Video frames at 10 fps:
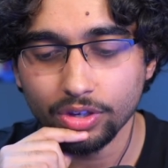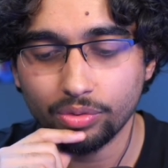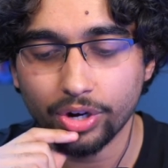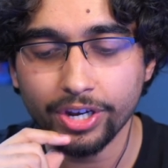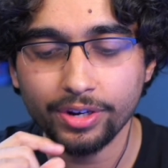
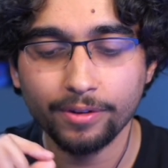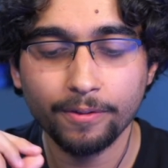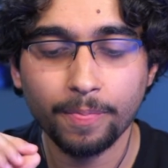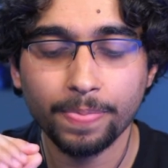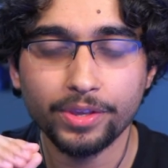right?
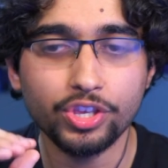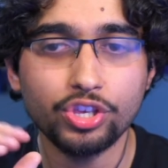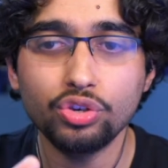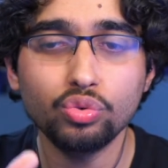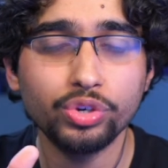
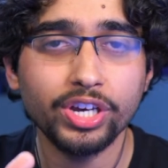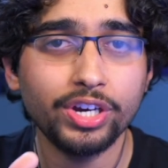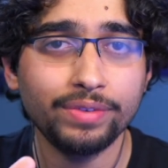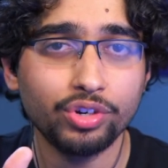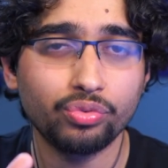You, without
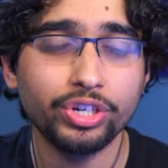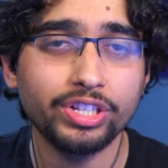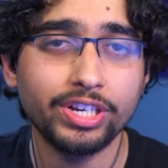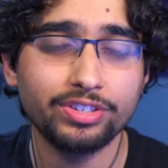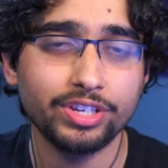even
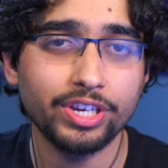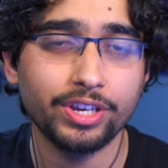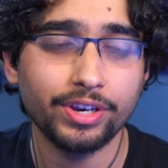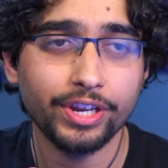realizing it,